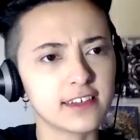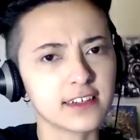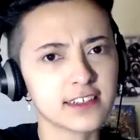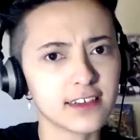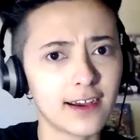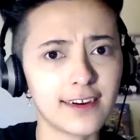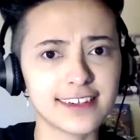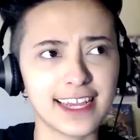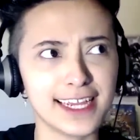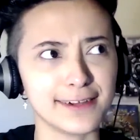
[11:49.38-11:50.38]
like, it's a
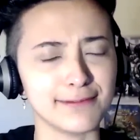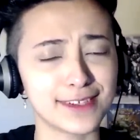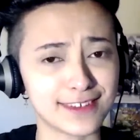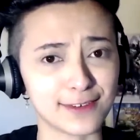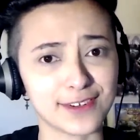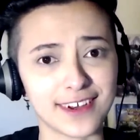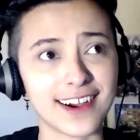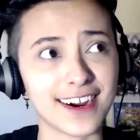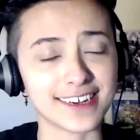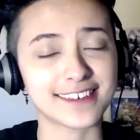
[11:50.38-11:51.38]
hard game. It's like one of the
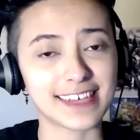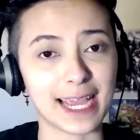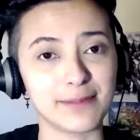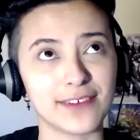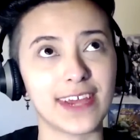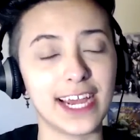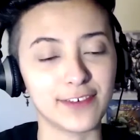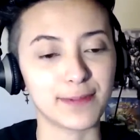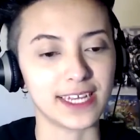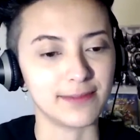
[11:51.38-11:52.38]
hardest games I've
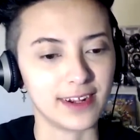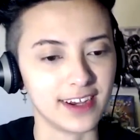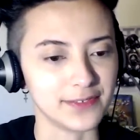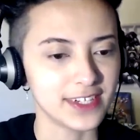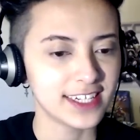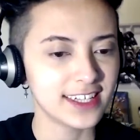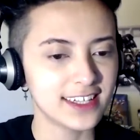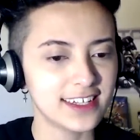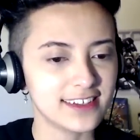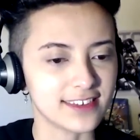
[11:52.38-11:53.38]
ever played in my life.
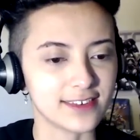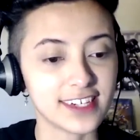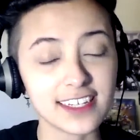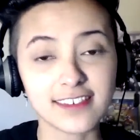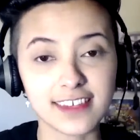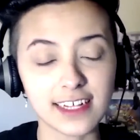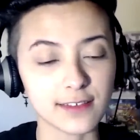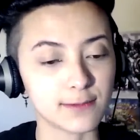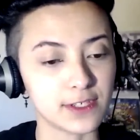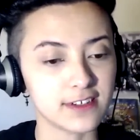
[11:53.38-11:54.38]
So it takes skill
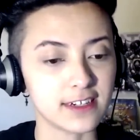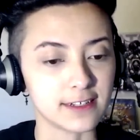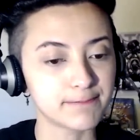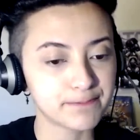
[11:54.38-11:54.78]
to be good at it.